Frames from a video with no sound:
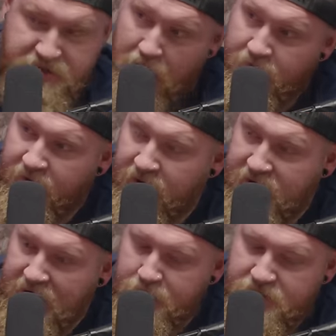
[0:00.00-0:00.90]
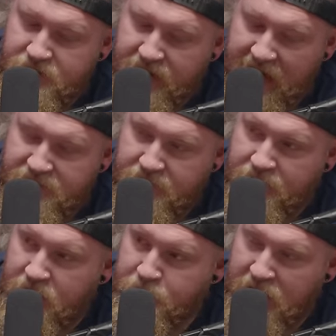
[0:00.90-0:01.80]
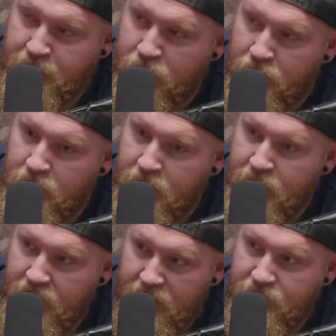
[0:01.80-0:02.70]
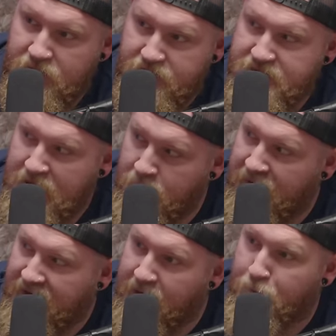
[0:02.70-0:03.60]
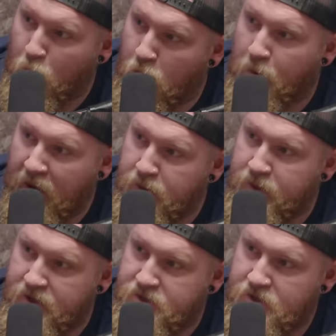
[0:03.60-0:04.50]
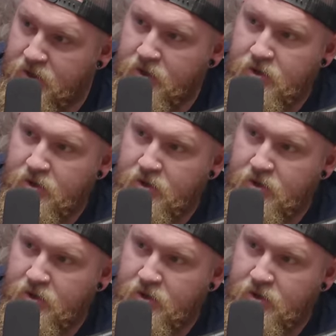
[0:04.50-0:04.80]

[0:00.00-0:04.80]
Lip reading: stop fucking animals and they have to fuck people, and then that's how we get more babies.